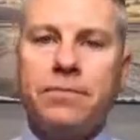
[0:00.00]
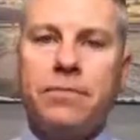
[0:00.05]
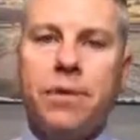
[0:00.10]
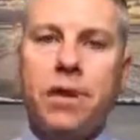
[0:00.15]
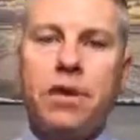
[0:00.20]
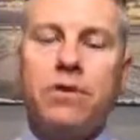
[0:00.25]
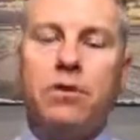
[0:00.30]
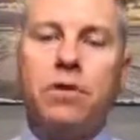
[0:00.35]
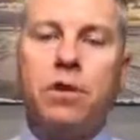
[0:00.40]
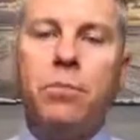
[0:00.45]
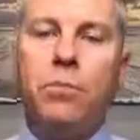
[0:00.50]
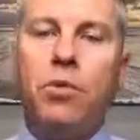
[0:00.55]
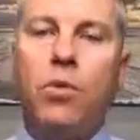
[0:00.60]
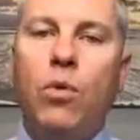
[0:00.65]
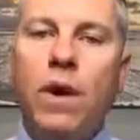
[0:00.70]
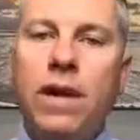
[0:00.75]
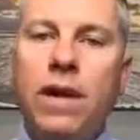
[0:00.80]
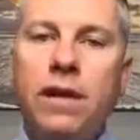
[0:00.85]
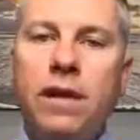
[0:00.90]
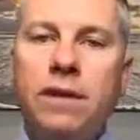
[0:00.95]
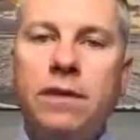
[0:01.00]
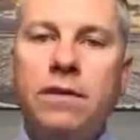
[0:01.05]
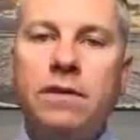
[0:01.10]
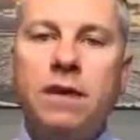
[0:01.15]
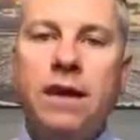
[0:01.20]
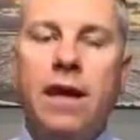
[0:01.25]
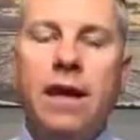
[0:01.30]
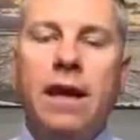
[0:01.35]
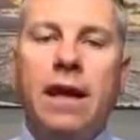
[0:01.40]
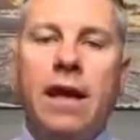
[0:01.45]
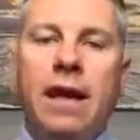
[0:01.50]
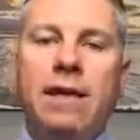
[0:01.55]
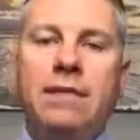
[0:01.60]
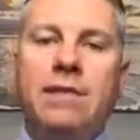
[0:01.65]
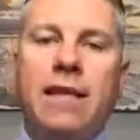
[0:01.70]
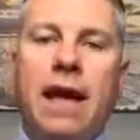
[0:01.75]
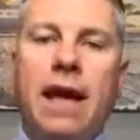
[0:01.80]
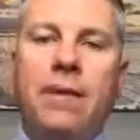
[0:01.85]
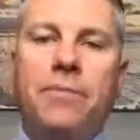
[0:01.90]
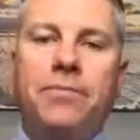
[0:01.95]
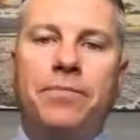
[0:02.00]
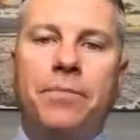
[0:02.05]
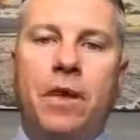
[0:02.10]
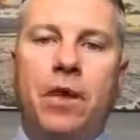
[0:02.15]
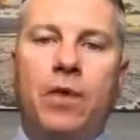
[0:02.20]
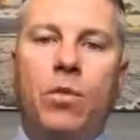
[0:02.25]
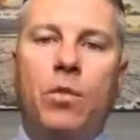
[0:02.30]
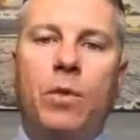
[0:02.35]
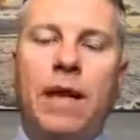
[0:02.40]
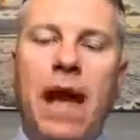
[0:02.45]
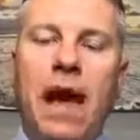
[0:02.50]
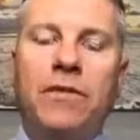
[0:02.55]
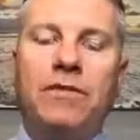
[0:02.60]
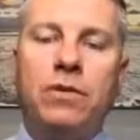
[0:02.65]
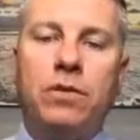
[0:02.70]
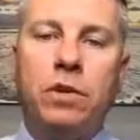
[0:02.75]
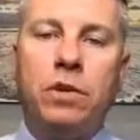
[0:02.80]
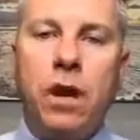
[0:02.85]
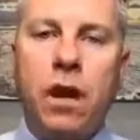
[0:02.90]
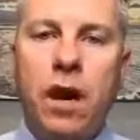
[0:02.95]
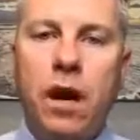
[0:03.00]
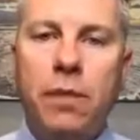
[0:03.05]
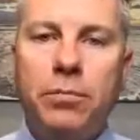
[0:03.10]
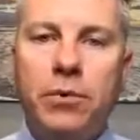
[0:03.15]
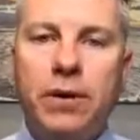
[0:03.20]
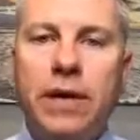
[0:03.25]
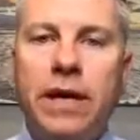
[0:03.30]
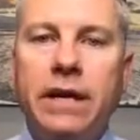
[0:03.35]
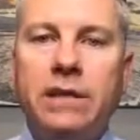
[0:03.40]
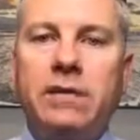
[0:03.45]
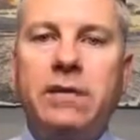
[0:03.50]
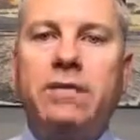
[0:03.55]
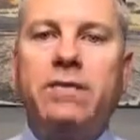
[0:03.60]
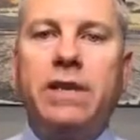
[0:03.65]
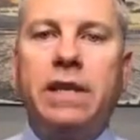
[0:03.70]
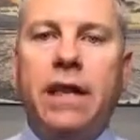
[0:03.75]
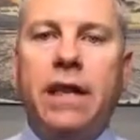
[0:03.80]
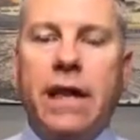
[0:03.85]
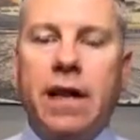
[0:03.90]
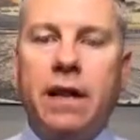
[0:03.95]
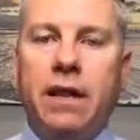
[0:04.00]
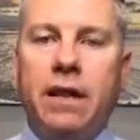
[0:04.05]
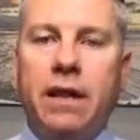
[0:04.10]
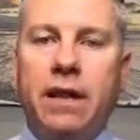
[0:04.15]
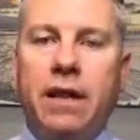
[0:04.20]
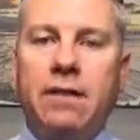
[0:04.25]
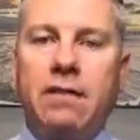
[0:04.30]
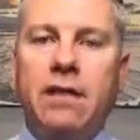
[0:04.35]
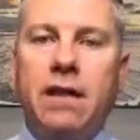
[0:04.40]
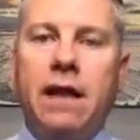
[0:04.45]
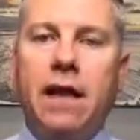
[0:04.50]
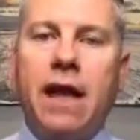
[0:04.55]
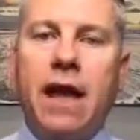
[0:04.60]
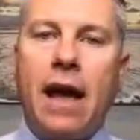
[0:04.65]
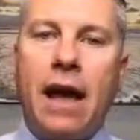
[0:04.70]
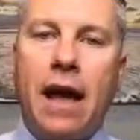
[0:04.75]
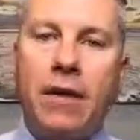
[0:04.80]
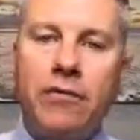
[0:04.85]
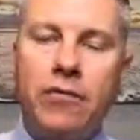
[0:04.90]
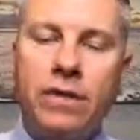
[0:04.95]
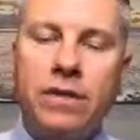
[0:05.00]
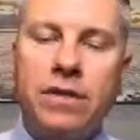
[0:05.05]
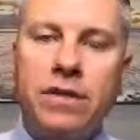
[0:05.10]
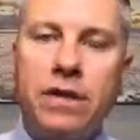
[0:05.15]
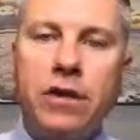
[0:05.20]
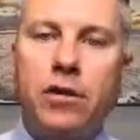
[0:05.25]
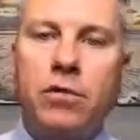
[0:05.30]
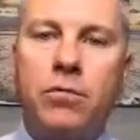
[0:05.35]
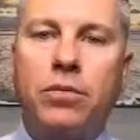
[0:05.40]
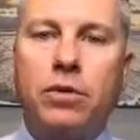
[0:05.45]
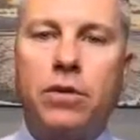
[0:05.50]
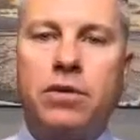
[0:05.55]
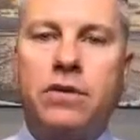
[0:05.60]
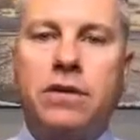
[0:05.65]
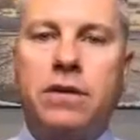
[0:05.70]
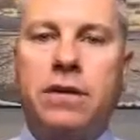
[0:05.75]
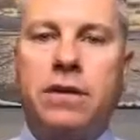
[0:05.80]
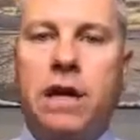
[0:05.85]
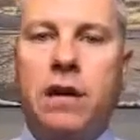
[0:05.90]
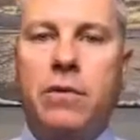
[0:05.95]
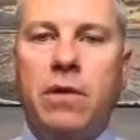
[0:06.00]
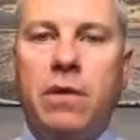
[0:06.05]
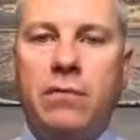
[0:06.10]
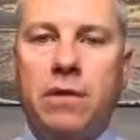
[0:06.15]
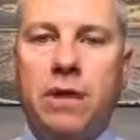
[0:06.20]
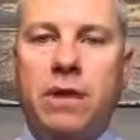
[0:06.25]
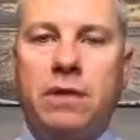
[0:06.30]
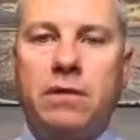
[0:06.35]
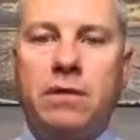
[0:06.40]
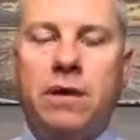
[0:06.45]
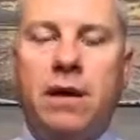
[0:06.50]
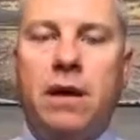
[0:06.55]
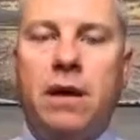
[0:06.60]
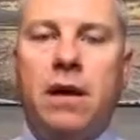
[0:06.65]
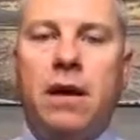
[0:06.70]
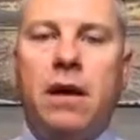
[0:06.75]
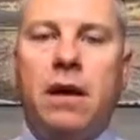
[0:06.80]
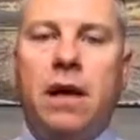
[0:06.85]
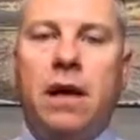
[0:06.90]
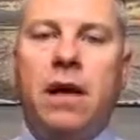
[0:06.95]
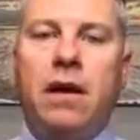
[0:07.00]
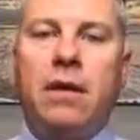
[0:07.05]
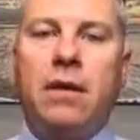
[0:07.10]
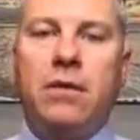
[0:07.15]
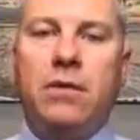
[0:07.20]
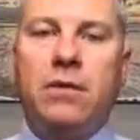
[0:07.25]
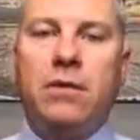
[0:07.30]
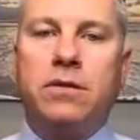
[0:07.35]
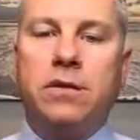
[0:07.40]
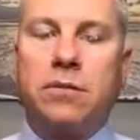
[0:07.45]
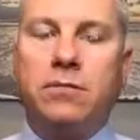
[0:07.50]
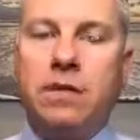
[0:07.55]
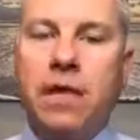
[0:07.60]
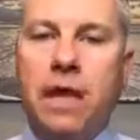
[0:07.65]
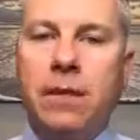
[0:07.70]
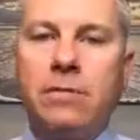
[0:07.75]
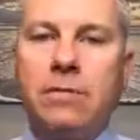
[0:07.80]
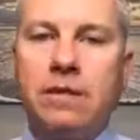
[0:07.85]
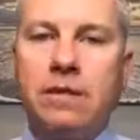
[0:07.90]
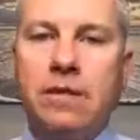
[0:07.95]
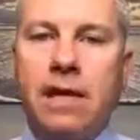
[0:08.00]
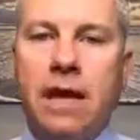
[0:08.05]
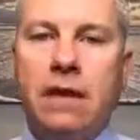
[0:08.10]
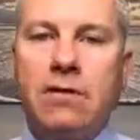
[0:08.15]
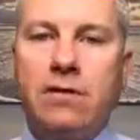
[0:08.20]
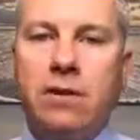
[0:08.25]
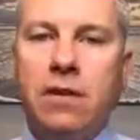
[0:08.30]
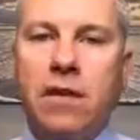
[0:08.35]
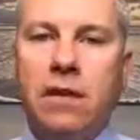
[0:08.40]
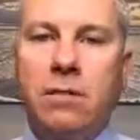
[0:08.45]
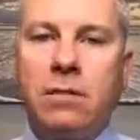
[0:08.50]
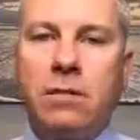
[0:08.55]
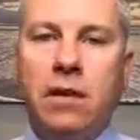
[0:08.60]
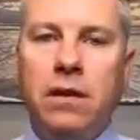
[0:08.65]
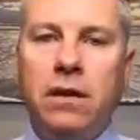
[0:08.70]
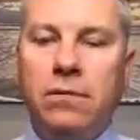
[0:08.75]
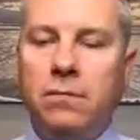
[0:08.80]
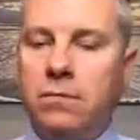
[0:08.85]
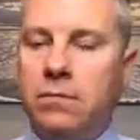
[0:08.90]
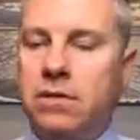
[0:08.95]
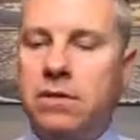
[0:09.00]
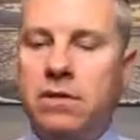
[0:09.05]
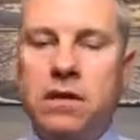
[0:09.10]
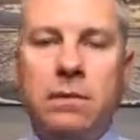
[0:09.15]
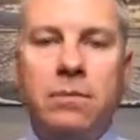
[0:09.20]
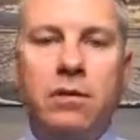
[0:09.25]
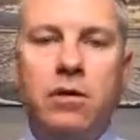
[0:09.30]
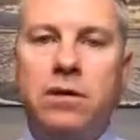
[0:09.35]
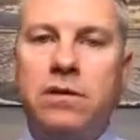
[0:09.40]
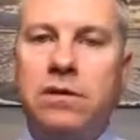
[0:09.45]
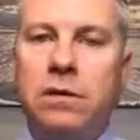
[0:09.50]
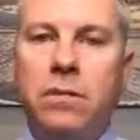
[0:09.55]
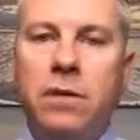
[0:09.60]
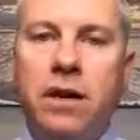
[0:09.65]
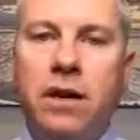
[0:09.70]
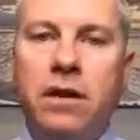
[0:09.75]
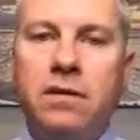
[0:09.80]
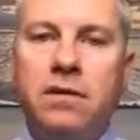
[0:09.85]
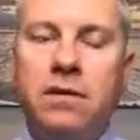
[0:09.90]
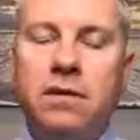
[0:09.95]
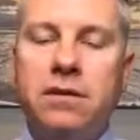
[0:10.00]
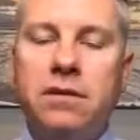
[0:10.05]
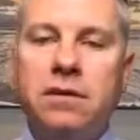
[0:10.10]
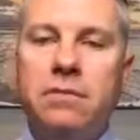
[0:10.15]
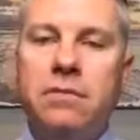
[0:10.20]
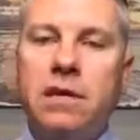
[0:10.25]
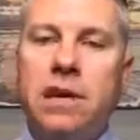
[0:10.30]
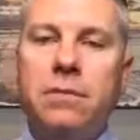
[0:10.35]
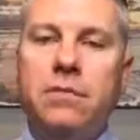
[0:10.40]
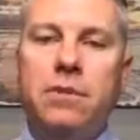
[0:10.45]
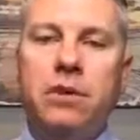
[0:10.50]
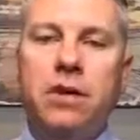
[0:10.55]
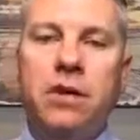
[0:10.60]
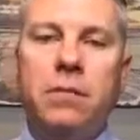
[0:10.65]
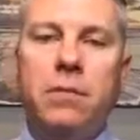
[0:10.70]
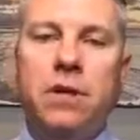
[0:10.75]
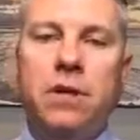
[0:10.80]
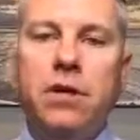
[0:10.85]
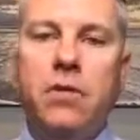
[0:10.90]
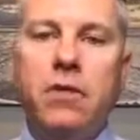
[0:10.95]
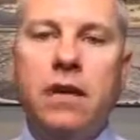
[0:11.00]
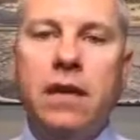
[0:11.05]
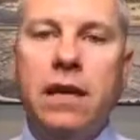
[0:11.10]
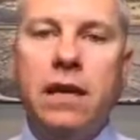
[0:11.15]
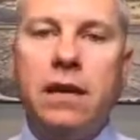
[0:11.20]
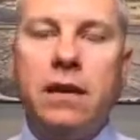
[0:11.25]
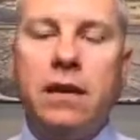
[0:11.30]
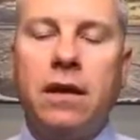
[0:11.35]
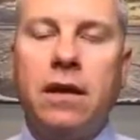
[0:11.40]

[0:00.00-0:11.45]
So the point is that we have to comprehensively analyze every single person that we meet. And sometimes the tests are going to be similar to someone else's, sometimes they're going to be unique.